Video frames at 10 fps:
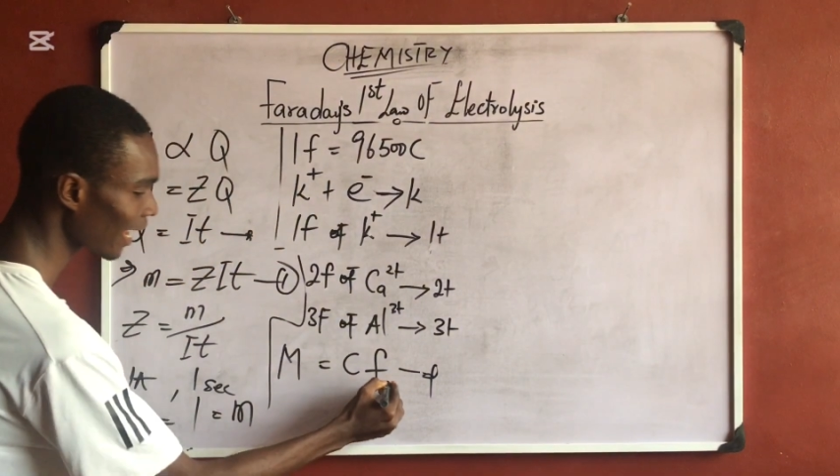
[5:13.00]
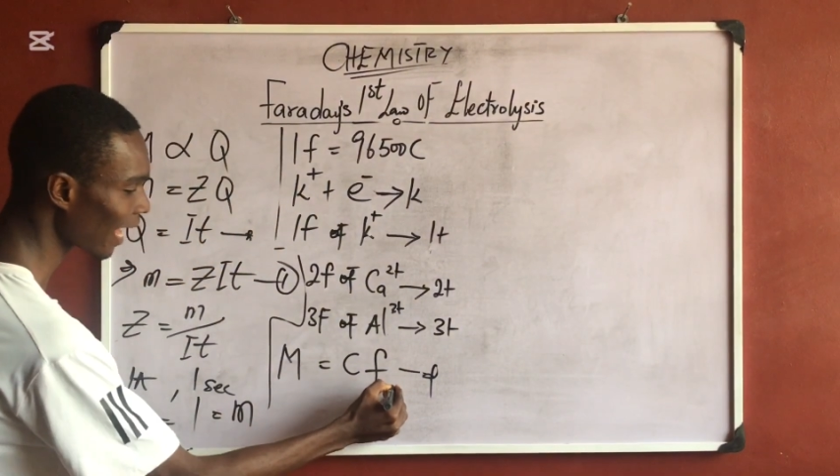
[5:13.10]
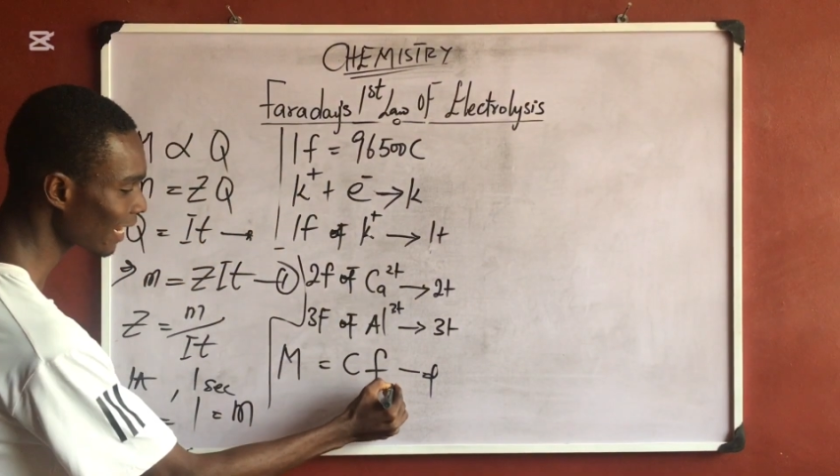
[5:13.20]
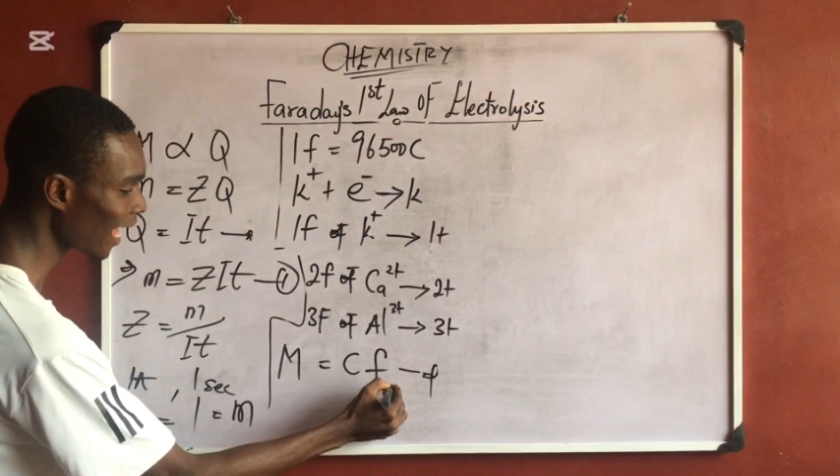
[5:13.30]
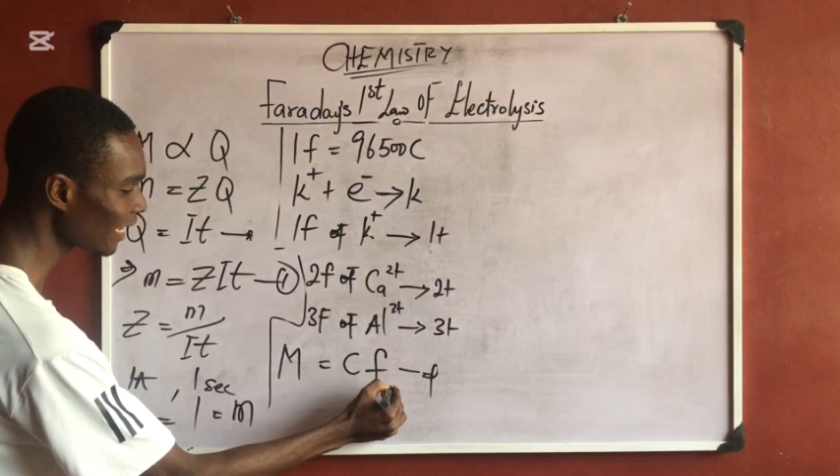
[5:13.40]

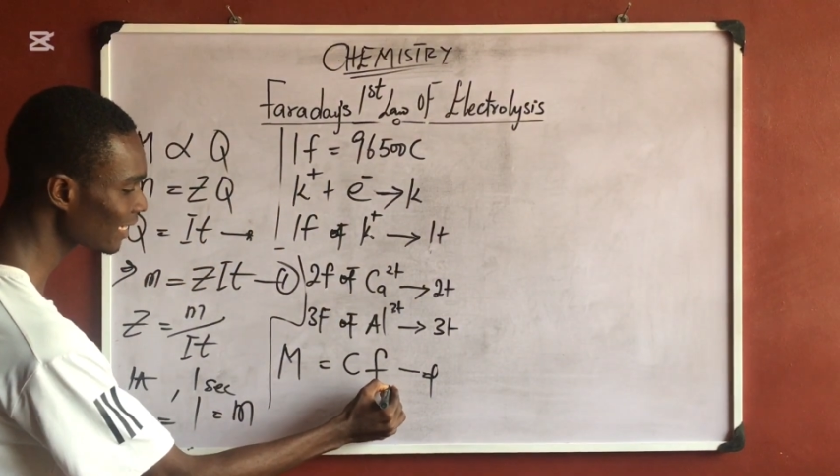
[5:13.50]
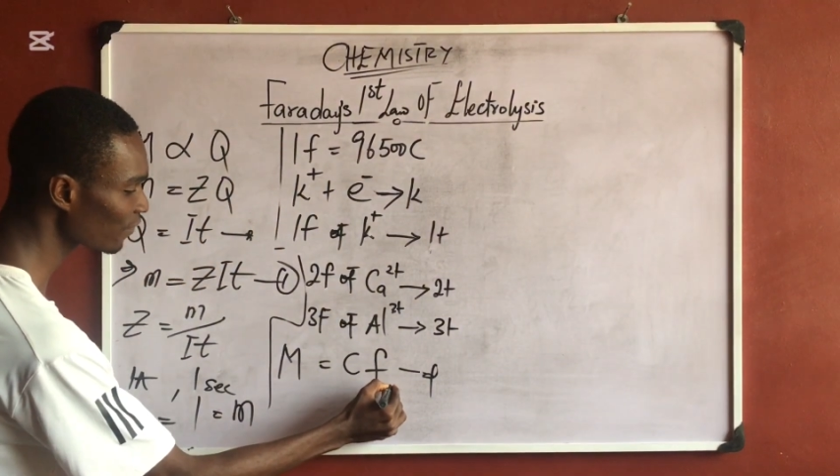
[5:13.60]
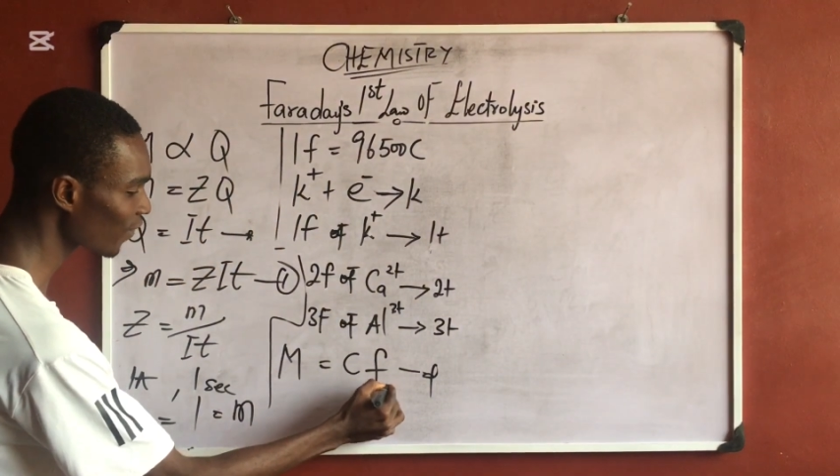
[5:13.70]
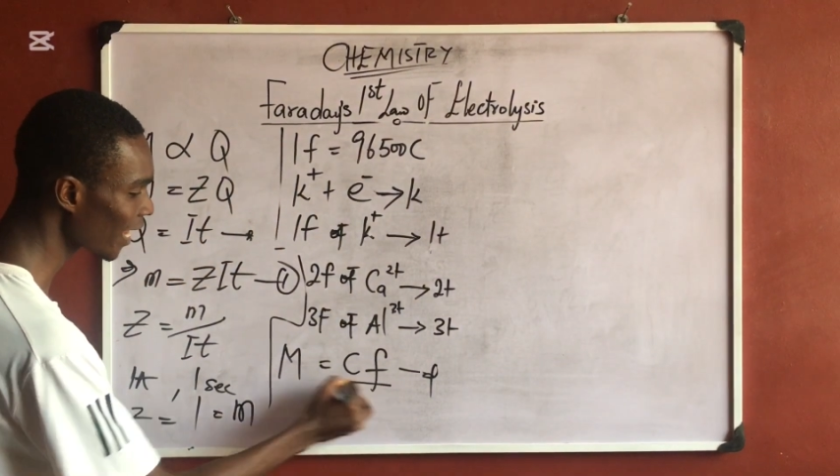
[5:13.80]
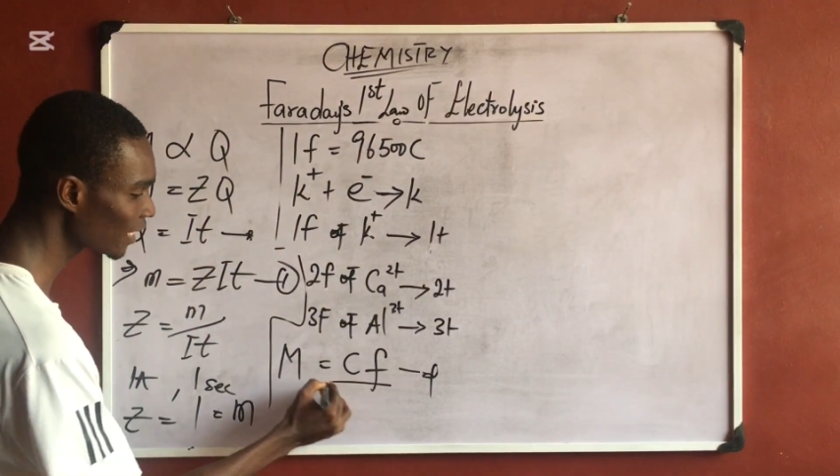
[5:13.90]
can I
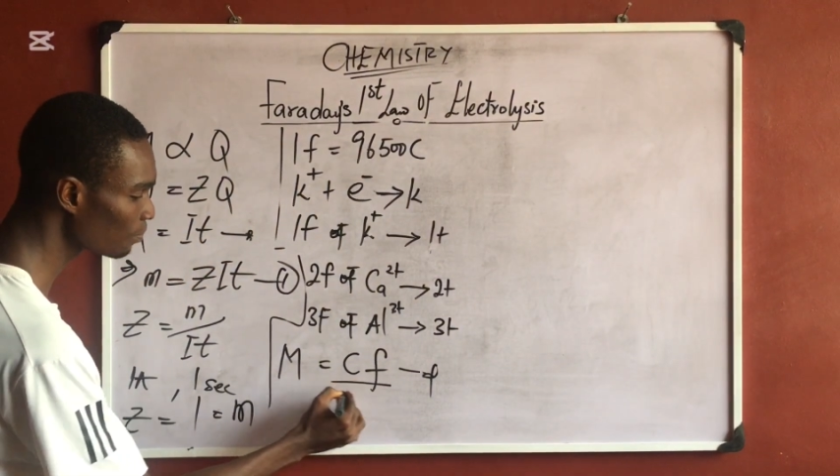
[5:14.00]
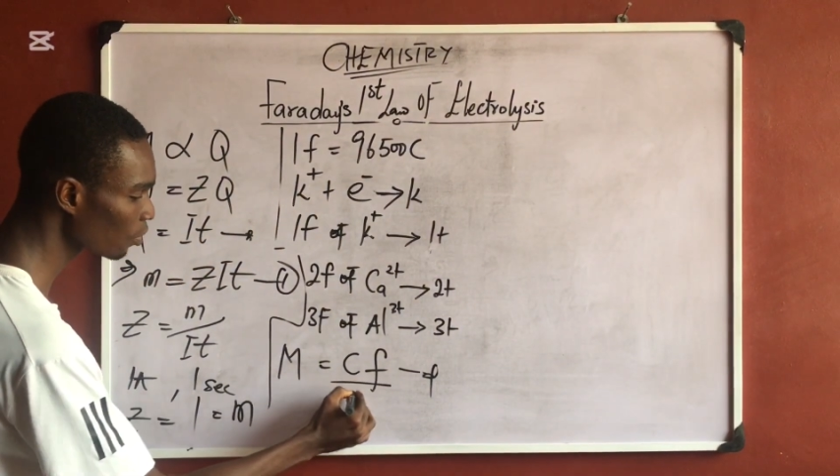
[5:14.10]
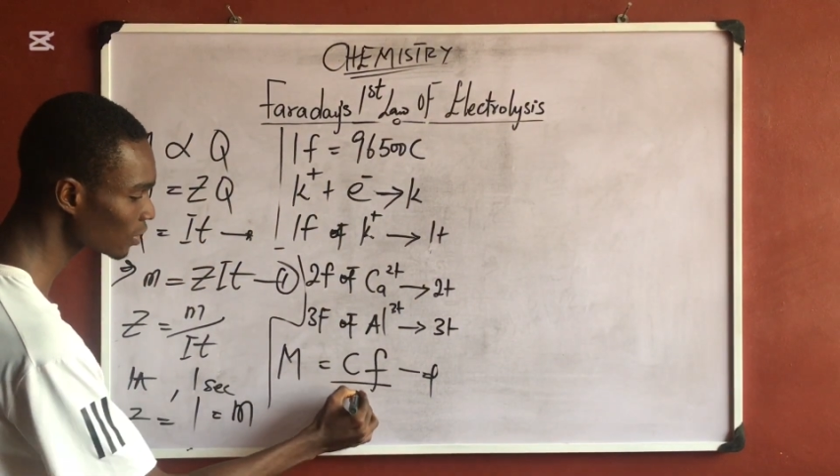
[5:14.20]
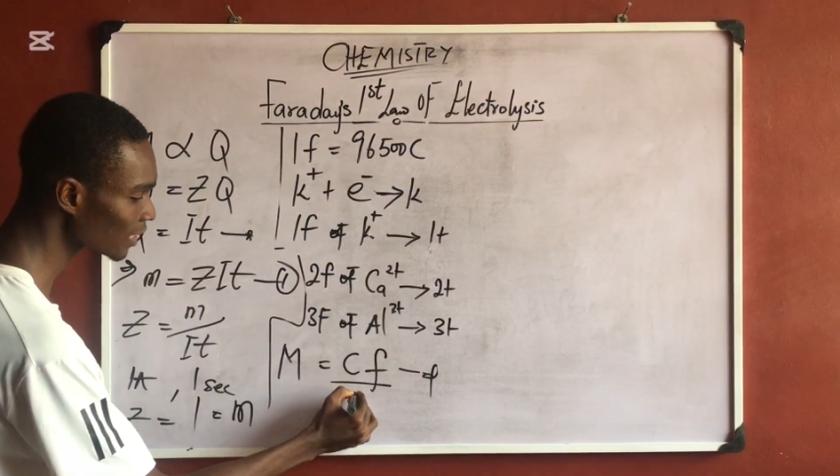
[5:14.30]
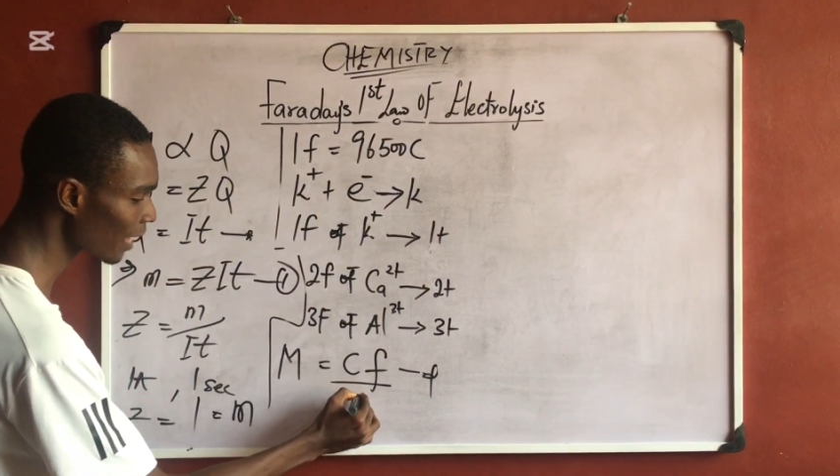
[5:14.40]
divide the
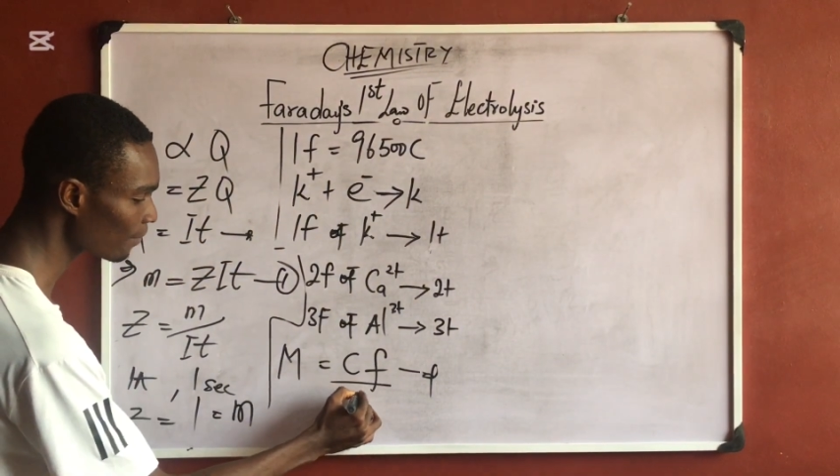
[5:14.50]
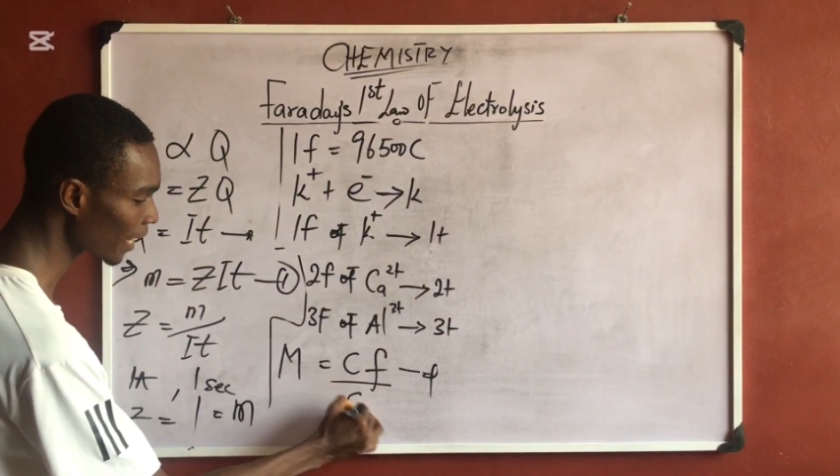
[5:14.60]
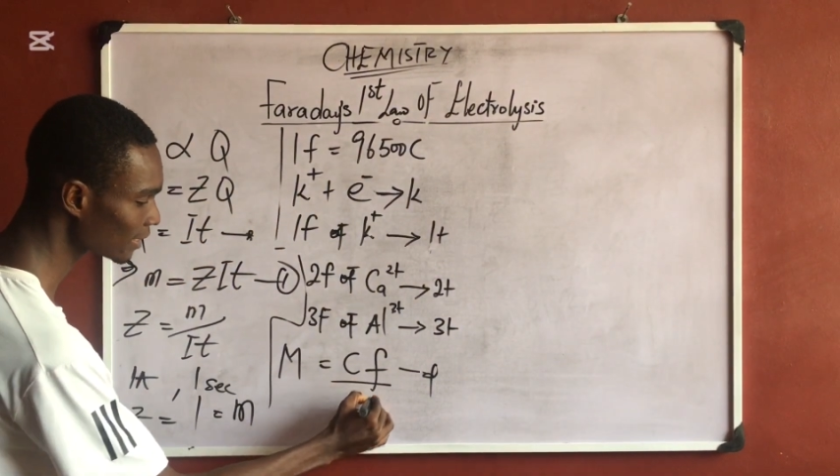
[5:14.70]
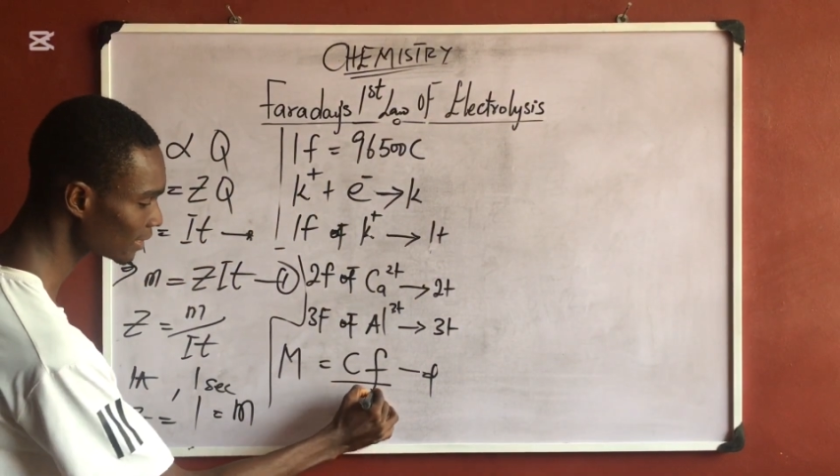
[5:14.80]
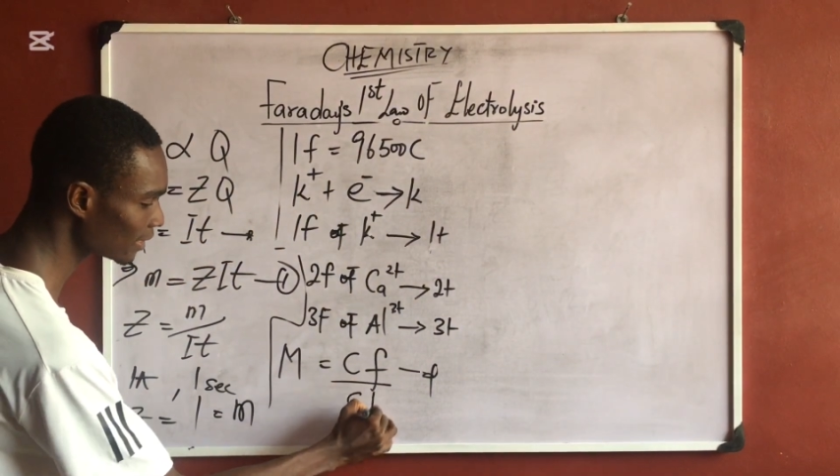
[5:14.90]
both side by
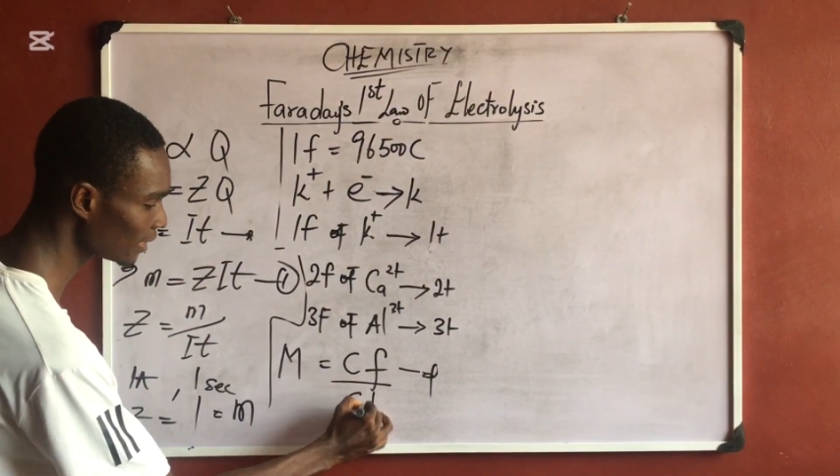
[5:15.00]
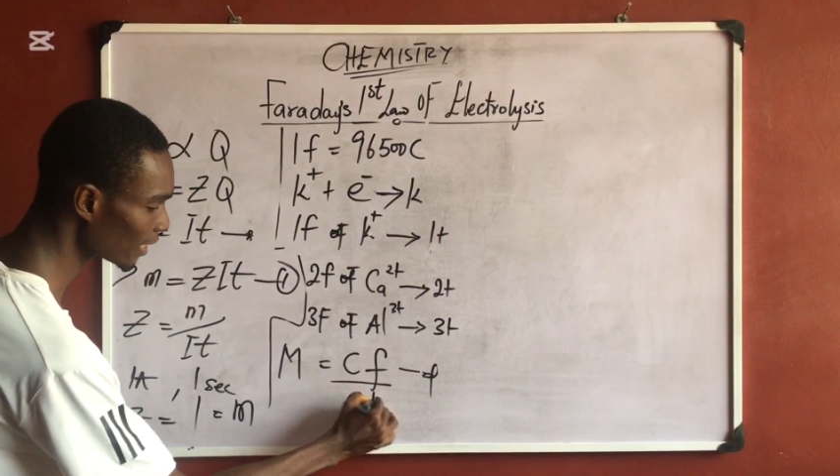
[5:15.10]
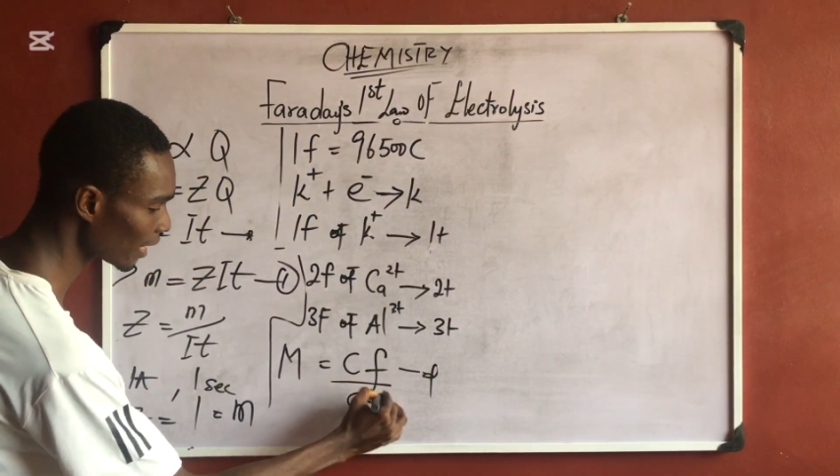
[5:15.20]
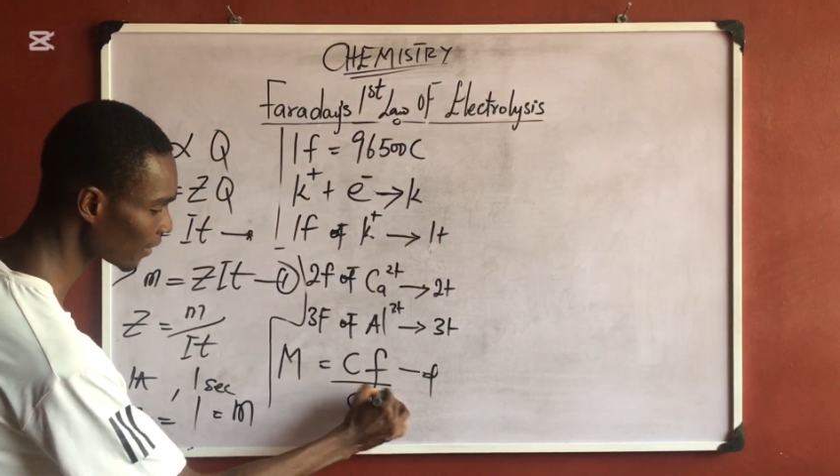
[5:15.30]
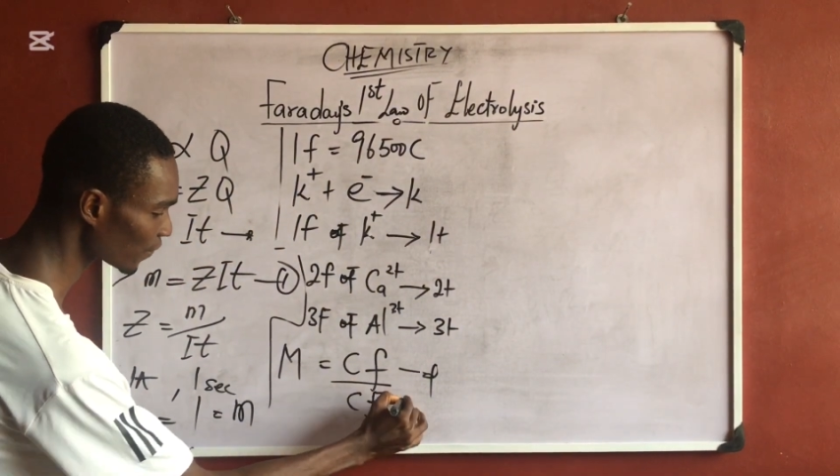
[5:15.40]

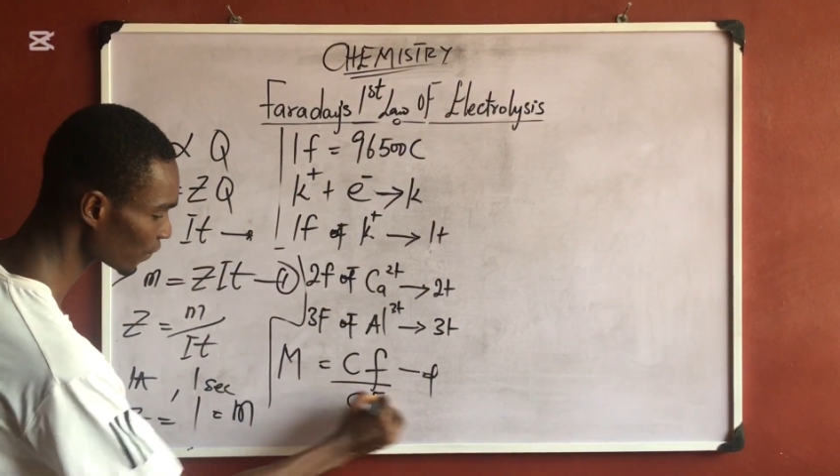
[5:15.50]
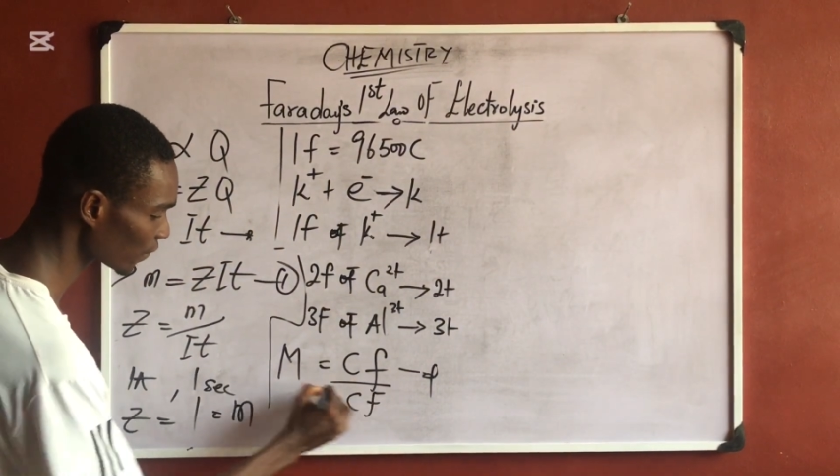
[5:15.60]
CF?